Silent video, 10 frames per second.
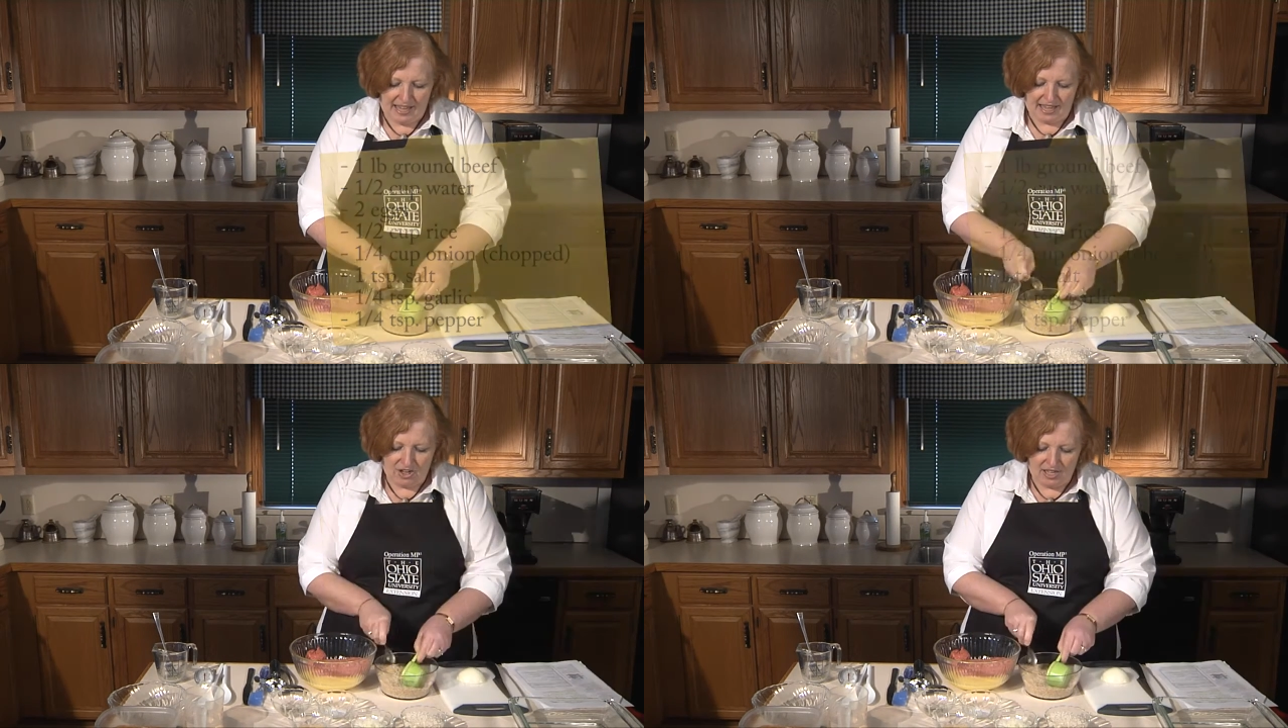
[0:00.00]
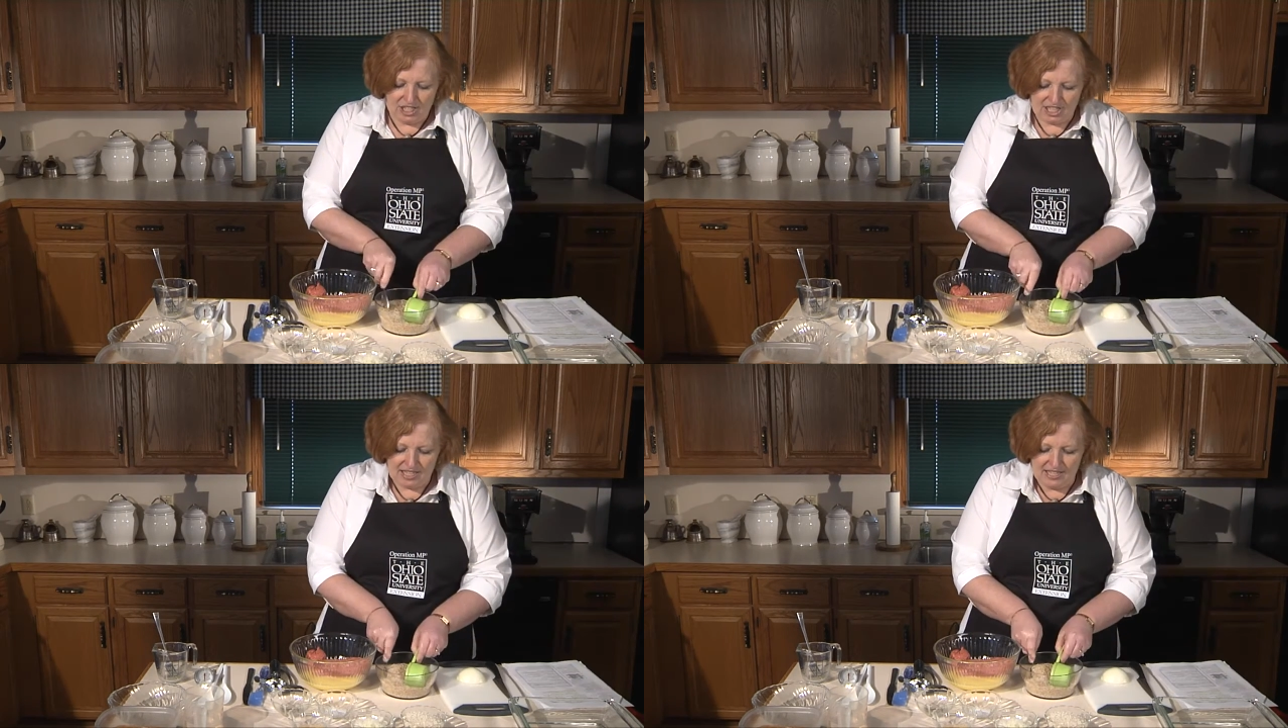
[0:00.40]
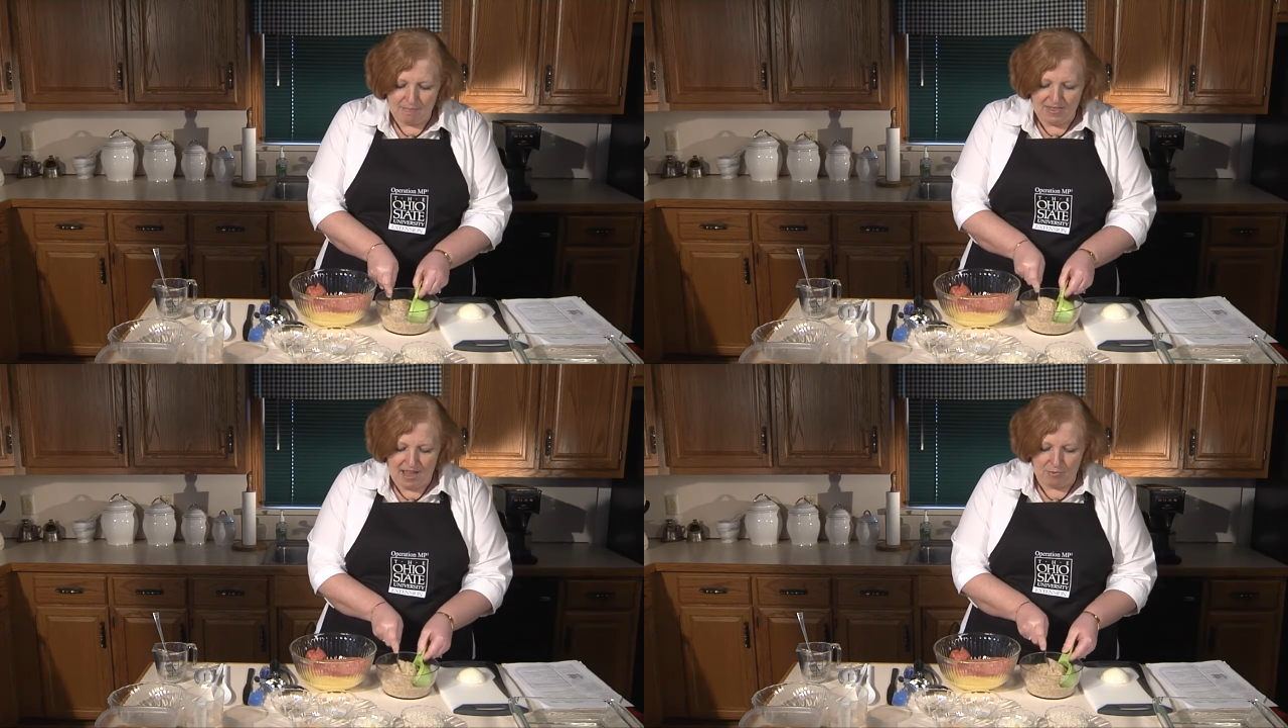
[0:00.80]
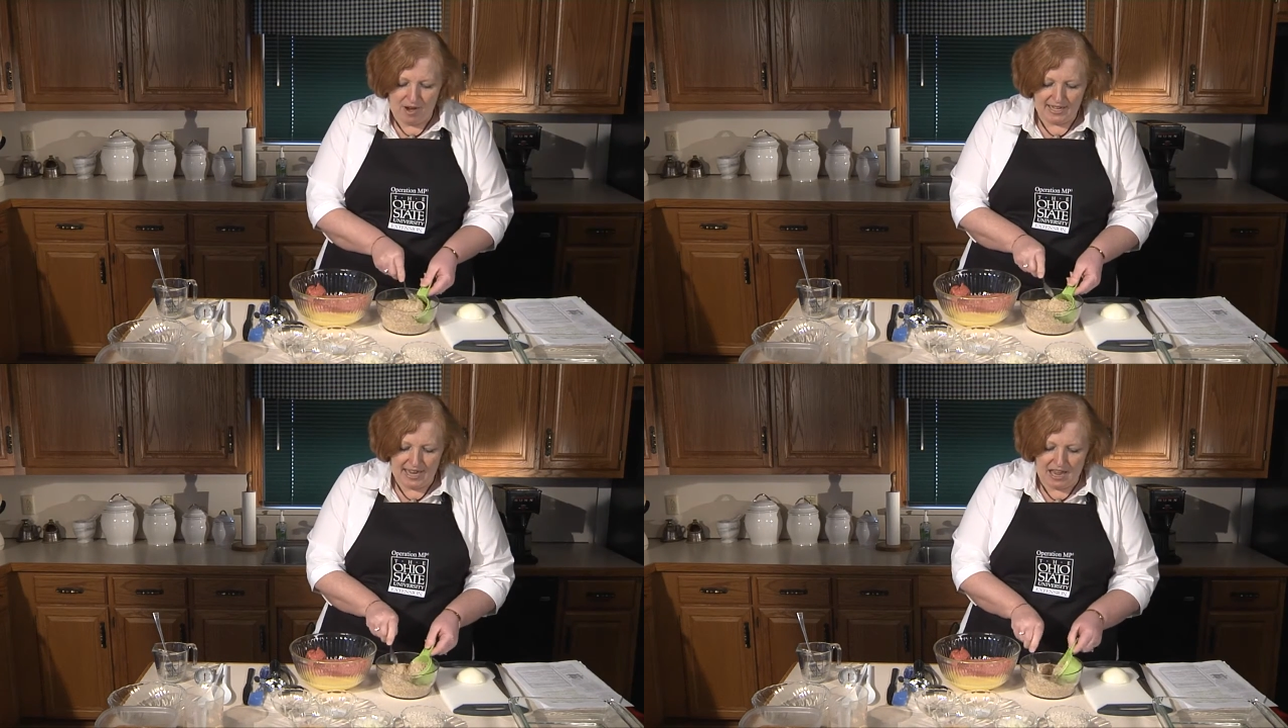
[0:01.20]
And you can just dip that
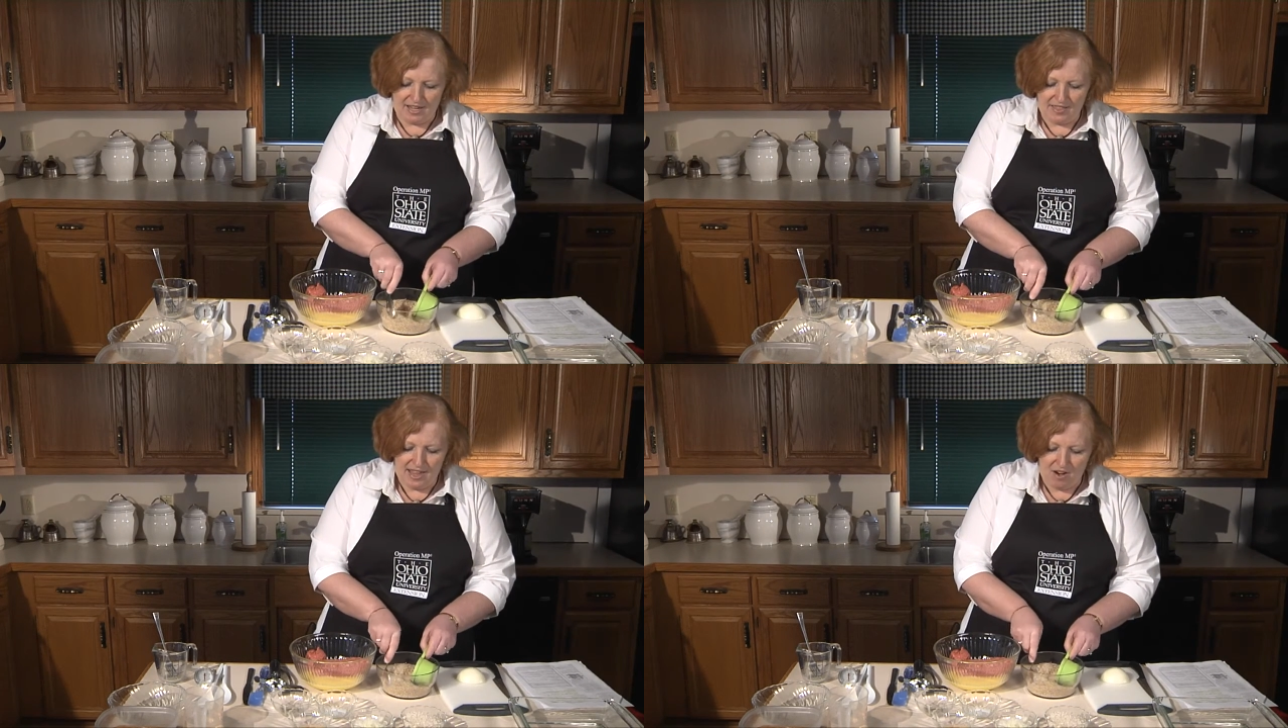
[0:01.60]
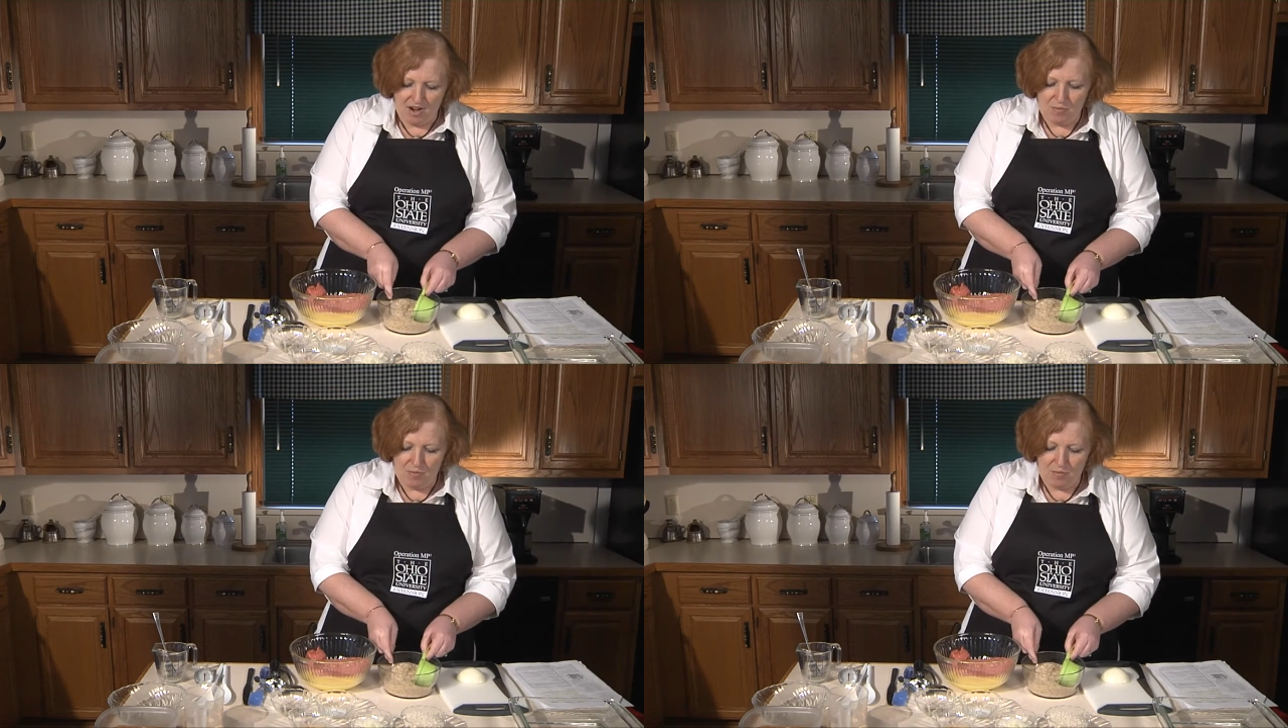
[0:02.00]
right down in there.